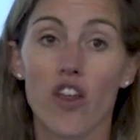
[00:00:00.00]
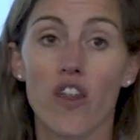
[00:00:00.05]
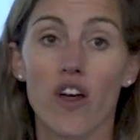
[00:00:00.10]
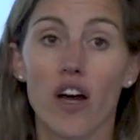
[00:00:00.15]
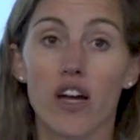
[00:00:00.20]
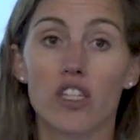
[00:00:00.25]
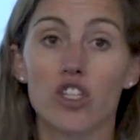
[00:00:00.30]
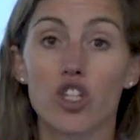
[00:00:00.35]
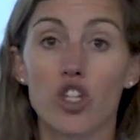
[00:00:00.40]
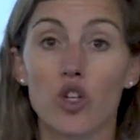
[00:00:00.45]

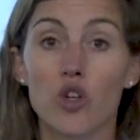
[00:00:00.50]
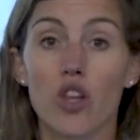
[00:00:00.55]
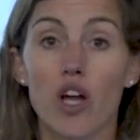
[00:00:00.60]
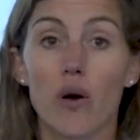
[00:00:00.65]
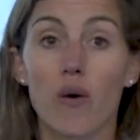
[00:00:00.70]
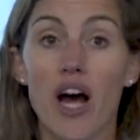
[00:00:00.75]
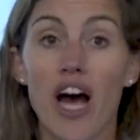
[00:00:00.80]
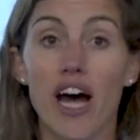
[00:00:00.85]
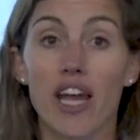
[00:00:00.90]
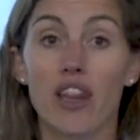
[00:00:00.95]
the 2
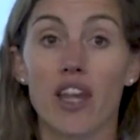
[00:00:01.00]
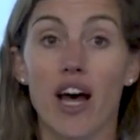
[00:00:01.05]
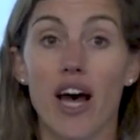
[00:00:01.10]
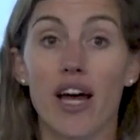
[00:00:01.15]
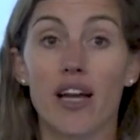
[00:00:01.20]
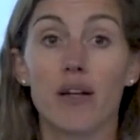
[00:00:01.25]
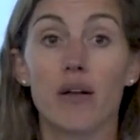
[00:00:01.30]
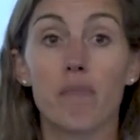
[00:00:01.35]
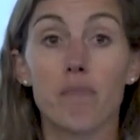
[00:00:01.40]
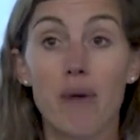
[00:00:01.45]
that had
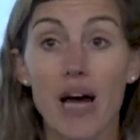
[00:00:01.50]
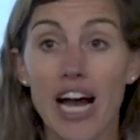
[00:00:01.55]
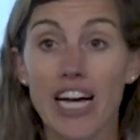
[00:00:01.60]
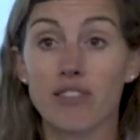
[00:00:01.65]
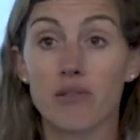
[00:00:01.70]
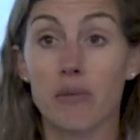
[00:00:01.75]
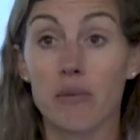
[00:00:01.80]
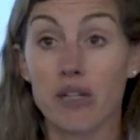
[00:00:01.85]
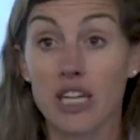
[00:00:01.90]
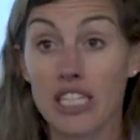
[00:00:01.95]
that
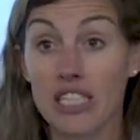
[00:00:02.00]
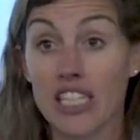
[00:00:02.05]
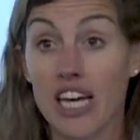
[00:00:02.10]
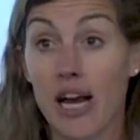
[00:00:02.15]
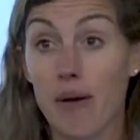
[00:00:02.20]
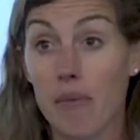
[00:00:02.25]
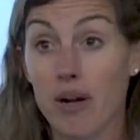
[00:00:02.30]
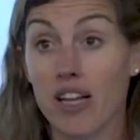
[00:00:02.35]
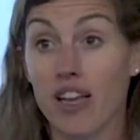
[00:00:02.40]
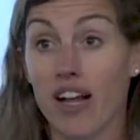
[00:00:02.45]
maximum
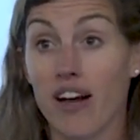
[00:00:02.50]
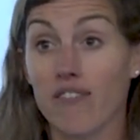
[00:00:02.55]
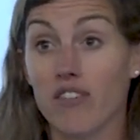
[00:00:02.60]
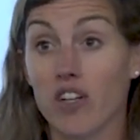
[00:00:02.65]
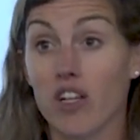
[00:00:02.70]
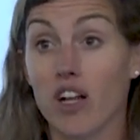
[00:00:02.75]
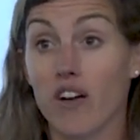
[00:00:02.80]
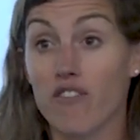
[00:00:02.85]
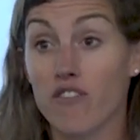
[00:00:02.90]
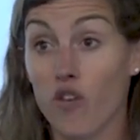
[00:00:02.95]
contaminant
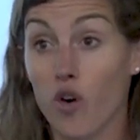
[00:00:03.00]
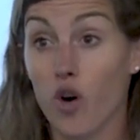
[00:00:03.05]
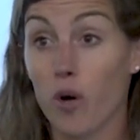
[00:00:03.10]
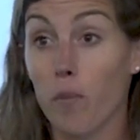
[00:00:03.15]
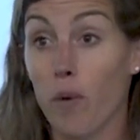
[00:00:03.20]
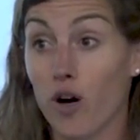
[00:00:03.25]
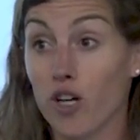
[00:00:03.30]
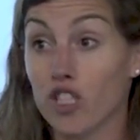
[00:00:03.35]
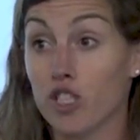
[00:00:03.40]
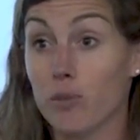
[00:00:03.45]
level of 4
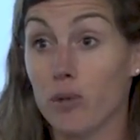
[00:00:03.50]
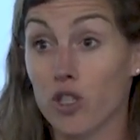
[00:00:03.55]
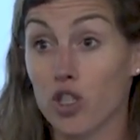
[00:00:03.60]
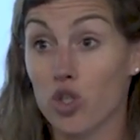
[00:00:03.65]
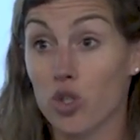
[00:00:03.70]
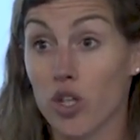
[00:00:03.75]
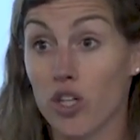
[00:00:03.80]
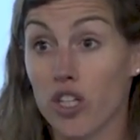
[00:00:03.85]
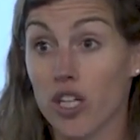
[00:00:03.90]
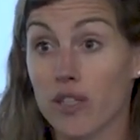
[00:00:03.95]
parts per
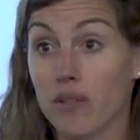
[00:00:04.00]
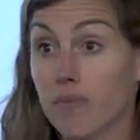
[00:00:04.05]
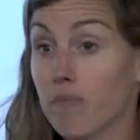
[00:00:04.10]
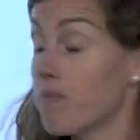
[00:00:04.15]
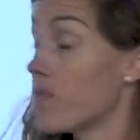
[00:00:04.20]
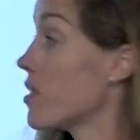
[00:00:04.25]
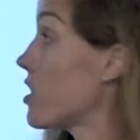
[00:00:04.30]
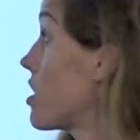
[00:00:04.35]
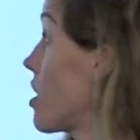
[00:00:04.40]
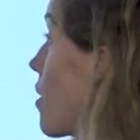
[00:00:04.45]
trillion.
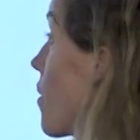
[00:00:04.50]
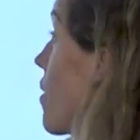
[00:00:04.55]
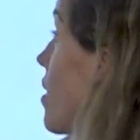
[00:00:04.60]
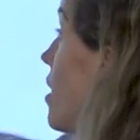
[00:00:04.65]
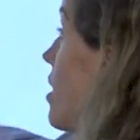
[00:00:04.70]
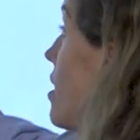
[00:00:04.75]
So